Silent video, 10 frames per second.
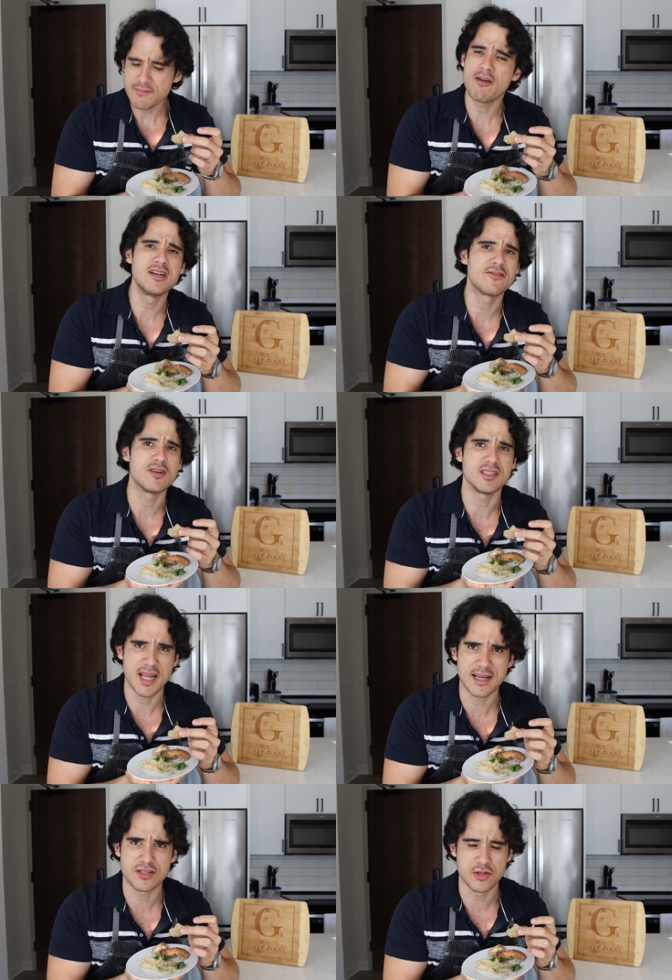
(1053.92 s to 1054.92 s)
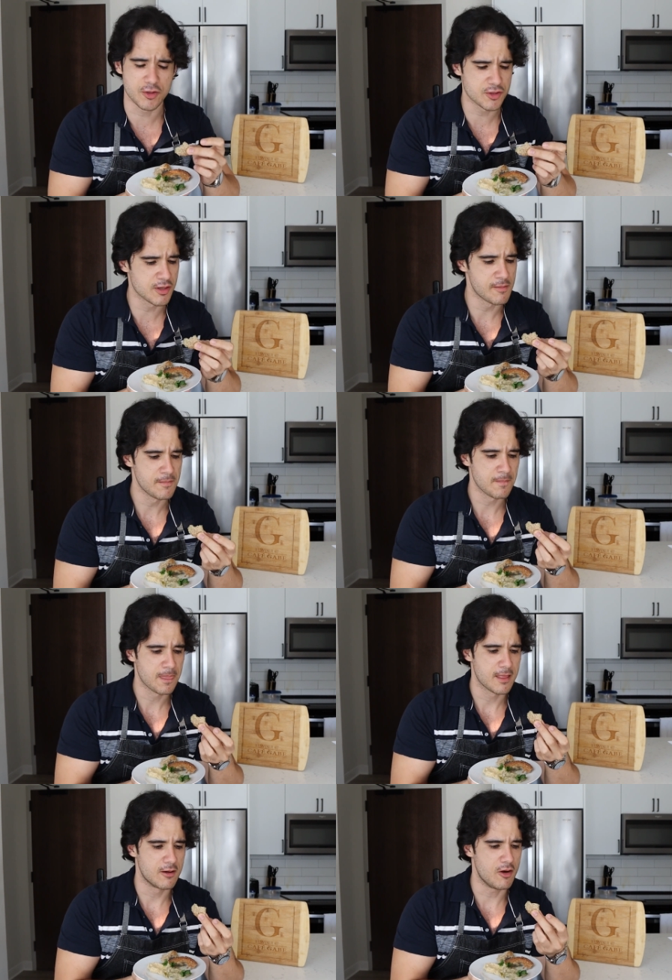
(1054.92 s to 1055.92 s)
very different textures.
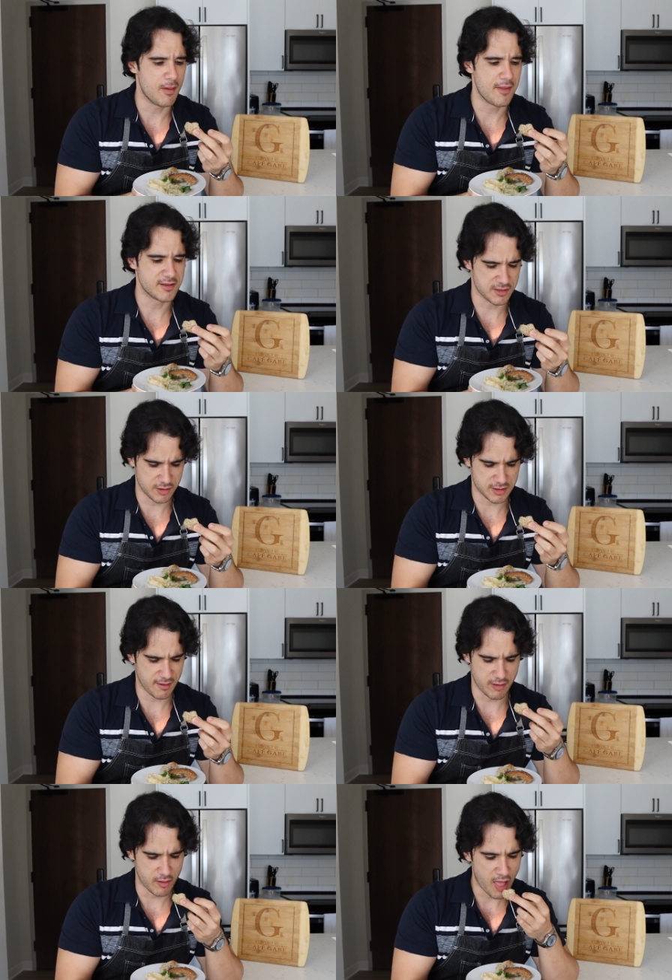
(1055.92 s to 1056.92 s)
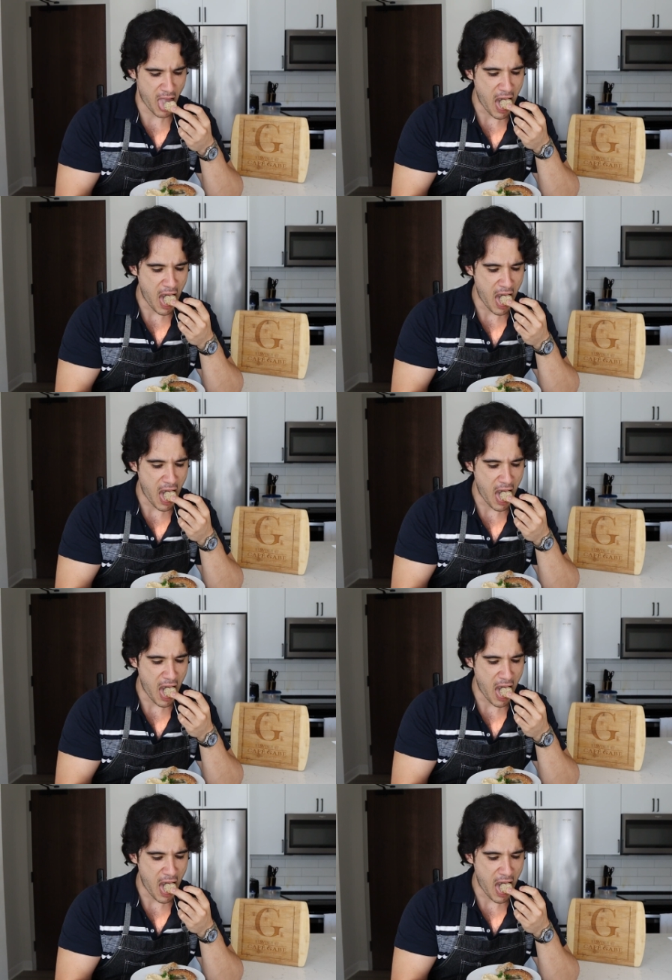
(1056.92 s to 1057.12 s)
Oh man, this is good stuff though.